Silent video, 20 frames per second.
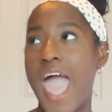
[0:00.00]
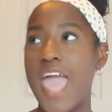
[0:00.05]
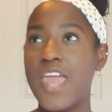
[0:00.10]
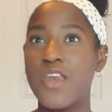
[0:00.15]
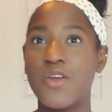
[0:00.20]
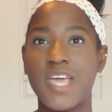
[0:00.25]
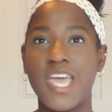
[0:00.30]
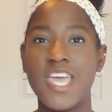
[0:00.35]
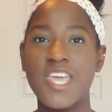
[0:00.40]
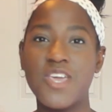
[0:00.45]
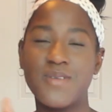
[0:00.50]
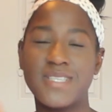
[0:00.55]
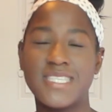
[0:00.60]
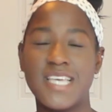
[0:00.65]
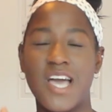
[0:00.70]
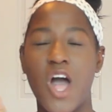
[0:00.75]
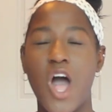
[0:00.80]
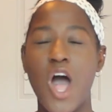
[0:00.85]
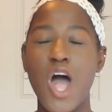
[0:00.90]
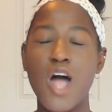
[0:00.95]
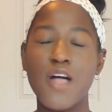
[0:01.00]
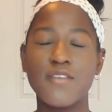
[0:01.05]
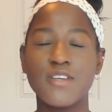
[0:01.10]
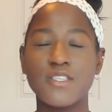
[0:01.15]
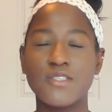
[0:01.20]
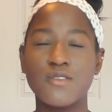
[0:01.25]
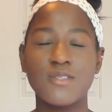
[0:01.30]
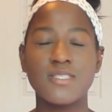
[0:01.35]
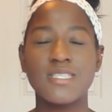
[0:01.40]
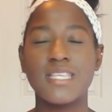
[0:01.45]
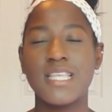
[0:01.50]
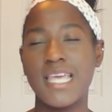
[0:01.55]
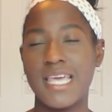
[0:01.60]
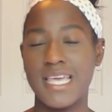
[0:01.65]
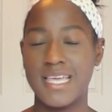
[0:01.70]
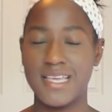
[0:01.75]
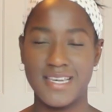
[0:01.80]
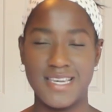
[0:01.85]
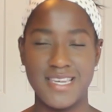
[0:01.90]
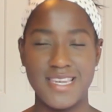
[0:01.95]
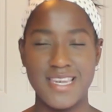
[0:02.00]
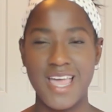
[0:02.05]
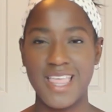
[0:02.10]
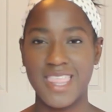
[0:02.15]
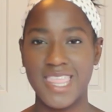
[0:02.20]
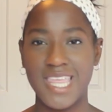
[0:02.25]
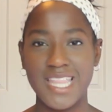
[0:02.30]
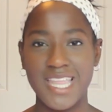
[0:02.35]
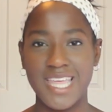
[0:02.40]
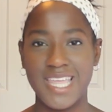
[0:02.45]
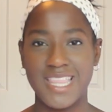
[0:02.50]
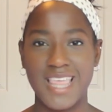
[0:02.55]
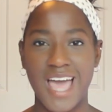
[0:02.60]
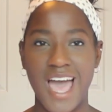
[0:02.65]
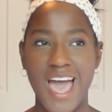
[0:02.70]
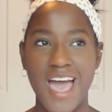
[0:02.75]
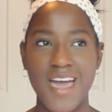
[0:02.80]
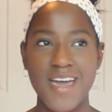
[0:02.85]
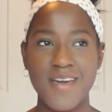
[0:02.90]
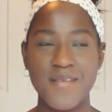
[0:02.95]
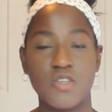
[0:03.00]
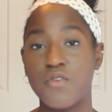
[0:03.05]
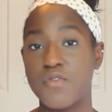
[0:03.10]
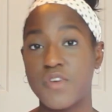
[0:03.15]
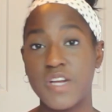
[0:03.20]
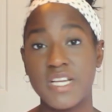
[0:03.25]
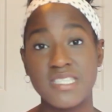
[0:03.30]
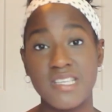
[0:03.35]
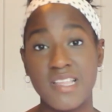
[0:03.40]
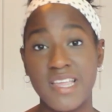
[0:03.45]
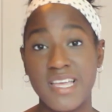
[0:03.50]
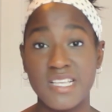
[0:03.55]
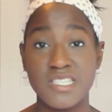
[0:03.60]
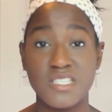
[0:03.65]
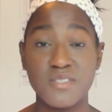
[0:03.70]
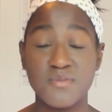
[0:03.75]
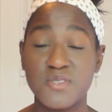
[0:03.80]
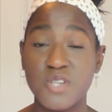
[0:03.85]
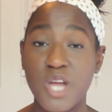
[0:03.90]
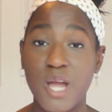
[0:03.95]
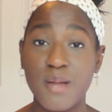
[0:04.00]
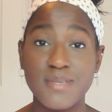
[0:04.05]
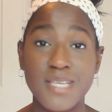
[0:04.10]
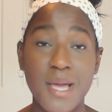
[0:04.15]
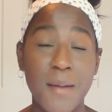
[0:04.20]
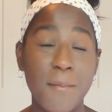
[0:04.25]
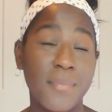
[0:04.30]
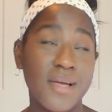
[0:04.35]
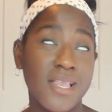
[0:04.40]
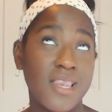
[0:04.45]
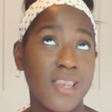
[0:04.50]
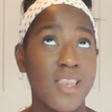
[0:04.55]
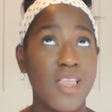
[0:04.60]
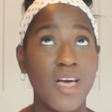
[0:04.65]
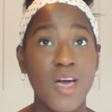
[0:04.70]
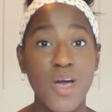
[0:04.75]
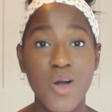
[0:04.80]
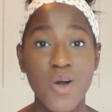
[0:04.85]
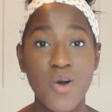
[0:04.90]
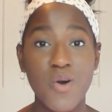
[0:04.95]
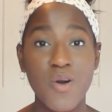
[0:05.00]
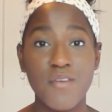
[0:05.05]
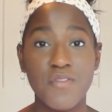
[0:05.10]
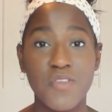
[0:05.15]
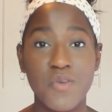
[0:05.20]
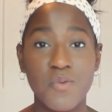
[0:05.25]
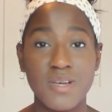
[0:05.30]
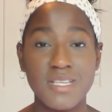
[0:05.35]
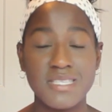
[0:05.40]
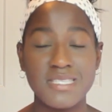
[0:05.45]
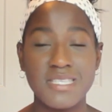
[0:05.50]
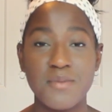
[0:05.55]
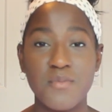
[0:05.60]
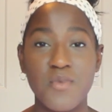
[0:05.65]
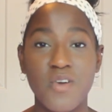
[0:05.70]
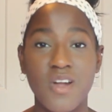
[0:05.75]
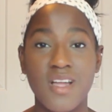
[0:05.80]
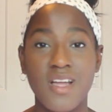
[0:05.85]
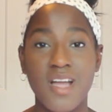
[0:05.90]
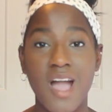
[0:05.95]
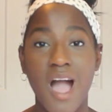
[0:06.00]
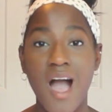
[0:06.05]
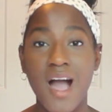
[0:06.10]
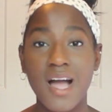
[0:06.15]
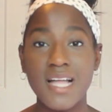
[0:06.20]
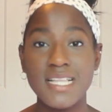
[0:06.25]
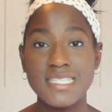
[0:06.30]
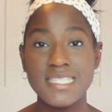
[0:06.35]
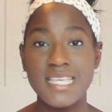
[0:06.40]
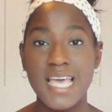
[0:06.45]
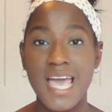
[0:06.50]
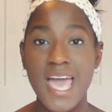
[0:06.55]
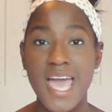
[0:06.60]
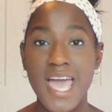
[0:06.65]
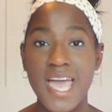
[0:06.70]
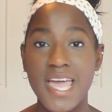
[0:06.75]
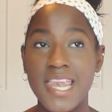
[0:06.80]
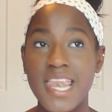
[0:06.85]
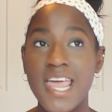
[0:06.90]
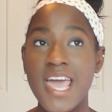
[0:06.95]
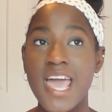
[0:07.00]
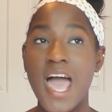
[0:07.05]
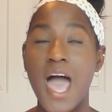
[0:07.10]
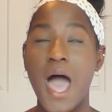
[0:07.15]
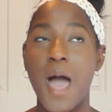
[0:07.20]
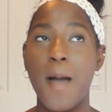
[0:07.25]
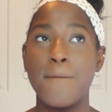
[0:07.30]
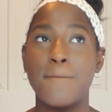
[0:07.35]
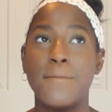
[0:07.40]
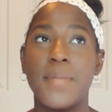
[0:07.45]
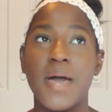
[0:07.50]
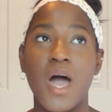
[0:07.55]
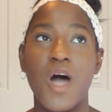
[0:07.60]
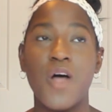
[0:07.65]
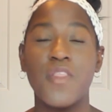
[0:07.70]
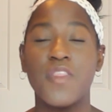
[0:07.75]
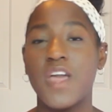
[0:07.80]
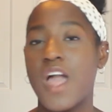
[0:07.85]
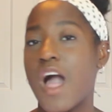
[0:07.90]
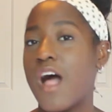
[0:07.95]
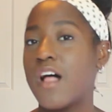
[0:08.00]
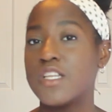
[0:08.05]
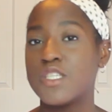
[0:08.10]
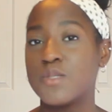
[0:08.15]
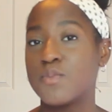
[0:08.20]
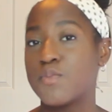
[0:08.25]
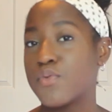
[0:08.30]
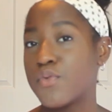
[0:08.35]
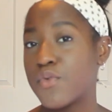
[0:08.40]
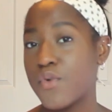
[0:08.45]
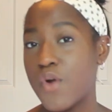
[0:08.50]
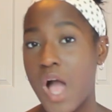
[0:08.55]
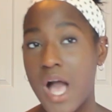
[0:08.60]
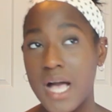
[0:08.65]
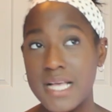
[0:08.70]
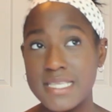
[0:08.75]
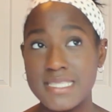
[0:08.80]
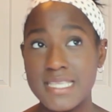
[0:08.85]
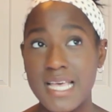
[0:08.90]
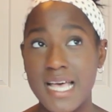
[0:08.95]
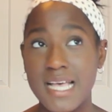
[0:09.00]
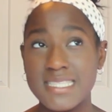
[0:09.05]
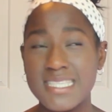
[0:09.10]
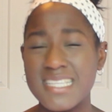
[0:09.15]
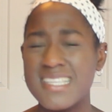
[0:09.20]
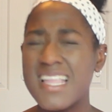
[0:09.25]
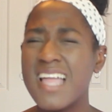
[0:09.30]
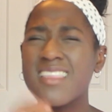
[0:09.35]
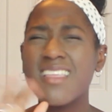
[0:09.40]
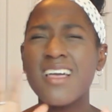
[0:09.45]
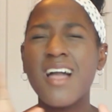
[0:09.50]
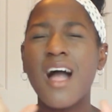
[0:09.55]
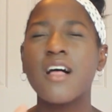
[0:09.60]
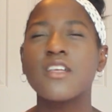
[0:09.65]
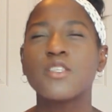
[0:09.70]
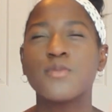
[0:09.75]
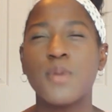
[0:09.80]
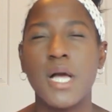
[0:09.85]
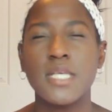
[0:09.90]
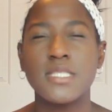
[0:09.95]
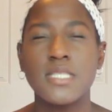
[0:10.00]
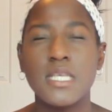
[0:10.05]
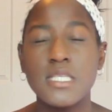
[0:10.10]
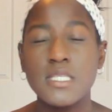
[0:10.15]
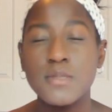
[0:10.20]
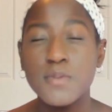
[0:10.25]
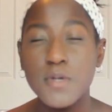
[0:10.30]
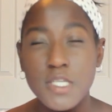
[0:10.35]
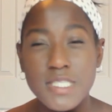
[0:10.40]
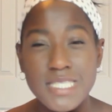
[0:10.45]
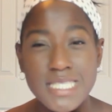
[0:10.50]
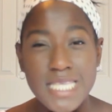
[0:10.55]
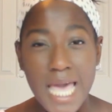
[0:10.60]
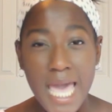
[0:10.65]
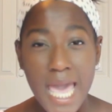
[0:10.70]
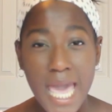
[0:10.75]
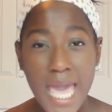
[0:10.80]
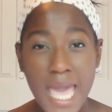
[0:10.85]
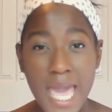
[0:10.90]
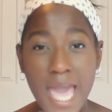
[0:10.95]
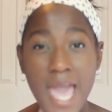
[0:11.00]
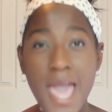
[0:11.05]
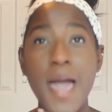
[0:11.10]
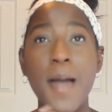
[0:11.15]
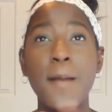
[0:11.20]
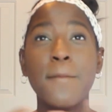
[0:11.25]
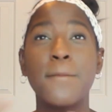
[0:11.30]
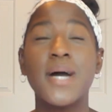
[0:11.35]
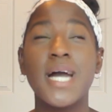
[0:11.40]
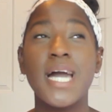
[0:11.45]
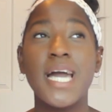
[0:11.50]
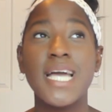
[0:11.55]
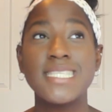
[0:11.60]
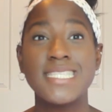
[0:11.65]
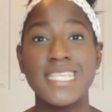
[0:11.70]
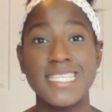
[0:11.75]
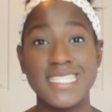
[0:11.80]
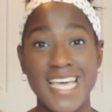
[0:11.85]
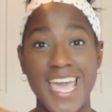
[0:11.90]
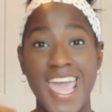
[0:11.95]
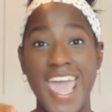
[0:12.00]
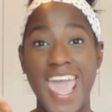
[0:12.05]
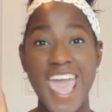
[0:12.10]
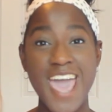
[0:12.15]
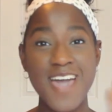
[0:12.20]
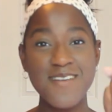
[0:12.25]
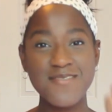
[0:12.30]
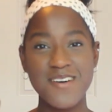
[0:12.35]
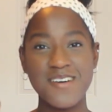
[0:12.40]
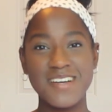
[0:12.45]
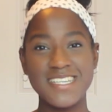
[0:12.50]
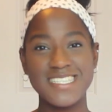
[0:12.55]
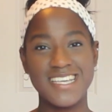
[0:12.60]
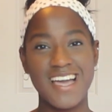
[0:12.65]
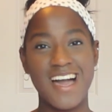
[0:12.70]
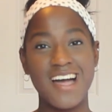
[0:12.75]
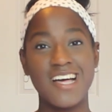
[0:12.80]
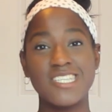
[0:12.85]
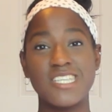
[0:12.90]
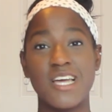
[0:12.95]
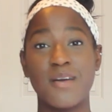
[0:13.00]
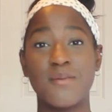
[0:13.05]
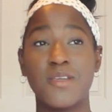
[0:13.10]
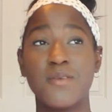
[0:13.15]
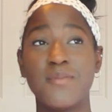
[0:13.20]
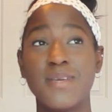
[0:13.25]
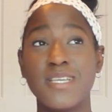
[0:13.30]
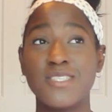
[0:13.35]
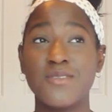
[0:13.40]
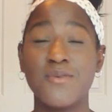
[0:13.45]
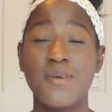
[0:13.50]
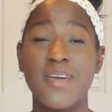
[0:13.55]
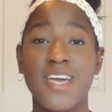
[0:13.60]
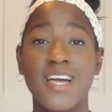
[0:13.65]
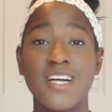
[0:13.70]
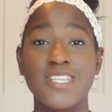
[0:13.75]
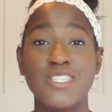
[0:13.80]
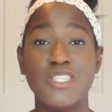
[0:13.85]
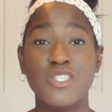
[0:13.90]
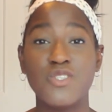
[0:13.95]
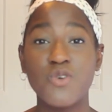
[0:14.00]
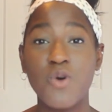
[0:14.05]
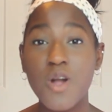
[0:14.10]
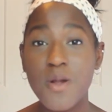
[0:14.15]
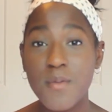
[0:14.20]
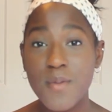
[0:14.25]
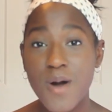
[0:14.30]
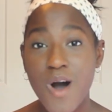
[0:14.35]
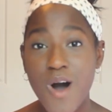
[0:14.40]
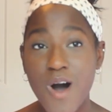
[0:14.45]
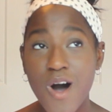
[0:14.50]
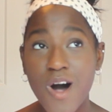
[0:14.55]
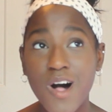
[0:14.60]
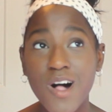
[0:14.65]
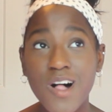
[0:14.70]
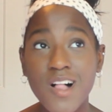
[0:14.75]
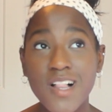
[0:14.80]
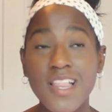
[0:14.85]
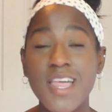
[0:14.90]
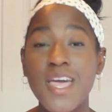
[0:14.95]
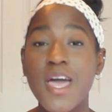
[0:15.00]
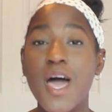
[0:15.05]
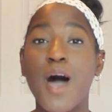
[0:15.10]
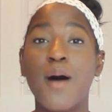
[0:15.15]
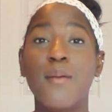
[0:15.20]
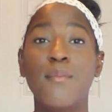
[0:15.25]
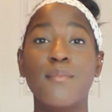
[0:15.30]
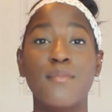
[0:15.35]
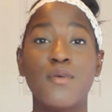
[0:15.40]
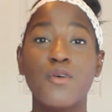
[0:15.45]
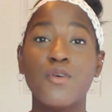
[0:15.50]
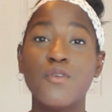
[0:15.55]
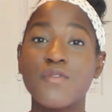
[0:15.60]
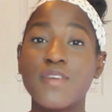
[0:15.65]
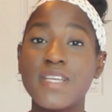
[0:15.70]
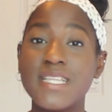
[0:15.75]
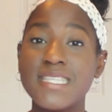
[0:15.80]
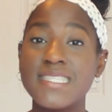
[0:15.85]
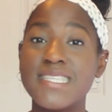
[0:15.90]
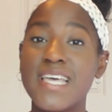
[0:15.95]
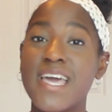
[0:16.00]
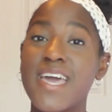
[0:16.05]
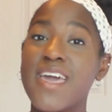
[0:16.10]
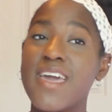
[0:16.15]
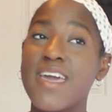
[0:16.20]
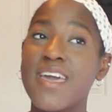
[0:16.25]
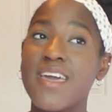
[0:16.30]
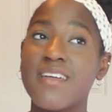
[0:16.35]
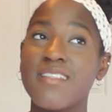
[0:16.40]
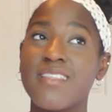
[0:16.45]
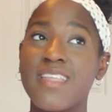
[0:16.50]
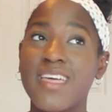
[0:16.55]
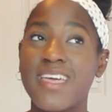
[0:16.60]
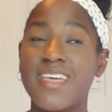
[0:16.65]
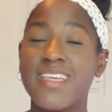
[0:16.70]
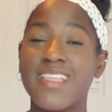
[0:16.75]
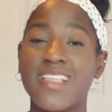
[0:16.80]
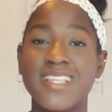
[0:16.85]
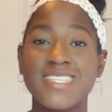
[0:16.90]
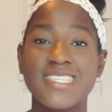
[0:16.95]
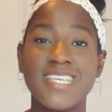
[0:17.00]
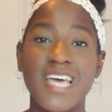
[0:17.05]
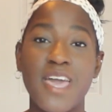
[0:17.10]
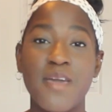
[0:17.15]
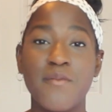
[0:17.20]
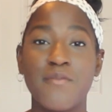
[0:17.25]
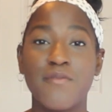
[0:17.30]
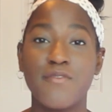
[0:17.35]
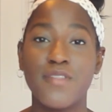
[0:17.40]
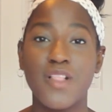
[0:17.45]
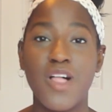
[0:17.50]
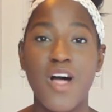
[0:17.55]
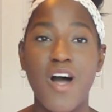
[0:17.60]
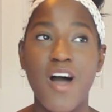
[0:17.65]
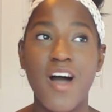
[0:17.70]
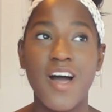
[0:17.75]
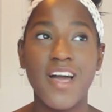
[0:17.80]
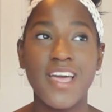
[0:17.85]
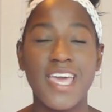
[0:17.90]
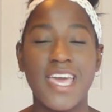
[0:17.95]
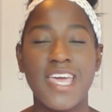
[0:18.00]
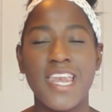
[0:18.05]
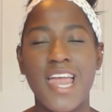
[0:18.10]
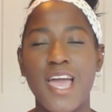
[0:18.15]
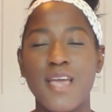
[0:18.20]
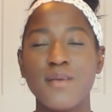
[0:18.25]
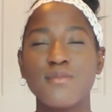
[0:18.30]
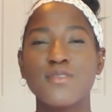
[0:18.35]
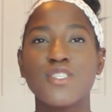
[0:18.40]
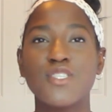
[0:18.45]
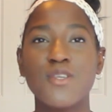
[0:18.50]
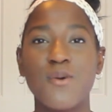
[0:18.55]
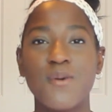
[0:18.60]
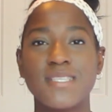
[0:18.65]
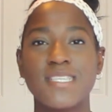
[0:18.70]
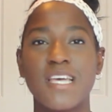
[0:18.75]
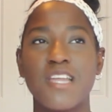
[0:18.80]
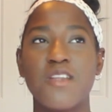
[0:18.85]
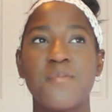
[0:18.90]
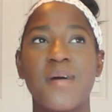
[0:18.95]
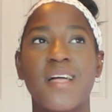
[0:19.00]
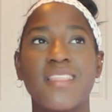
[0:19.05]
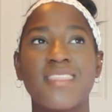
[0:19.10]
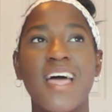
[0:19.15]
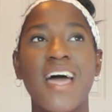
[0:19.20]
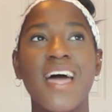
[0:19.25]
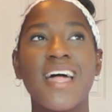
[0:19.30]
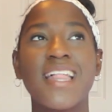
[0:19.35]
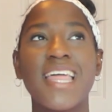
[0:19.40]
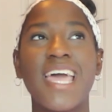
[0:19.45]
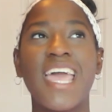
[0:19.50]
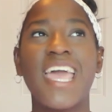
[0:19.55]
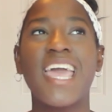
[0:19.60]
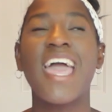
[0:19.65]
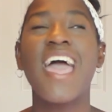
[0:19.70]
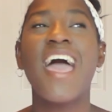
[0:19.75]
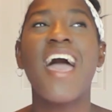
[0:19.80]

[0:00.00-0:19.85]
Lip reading: it'll get you into all your schools, like nothing like that. Don't forget to like and subscribe down below if you want to see more content about the college process. Not the college process per se, but since I am going to college, I'm going to be doing a dorm haul, a move-in day like type vlog, and I'm so excited about that. Like,